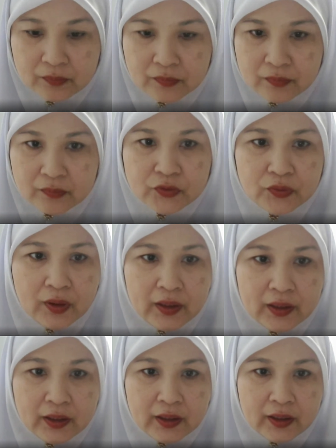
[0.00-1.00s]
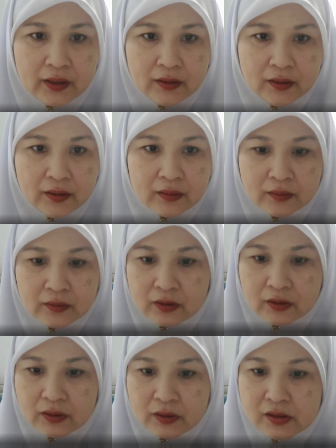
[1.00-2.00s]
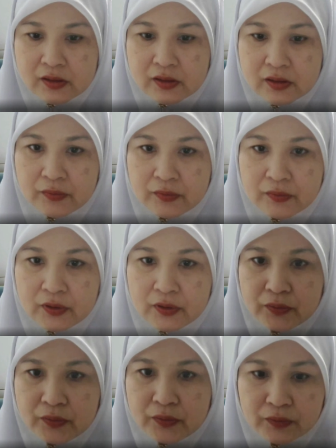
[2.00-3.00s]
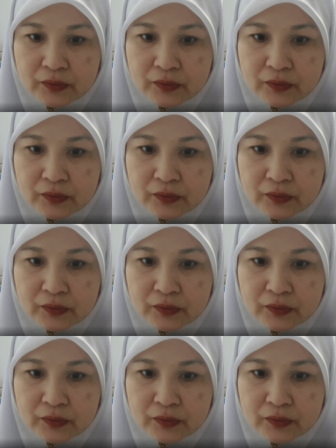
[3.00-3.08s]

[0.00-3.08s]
So I can share with you.